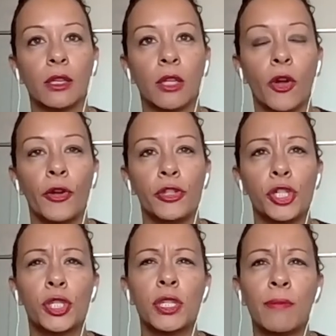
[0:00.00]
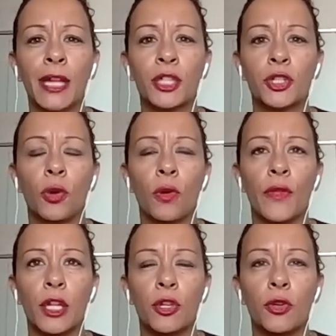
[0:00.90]
learned just to make sure
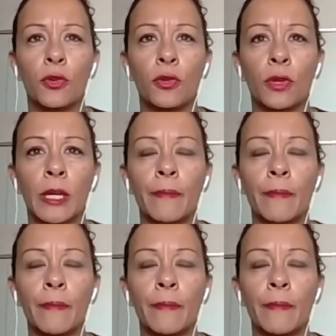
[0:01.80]
that you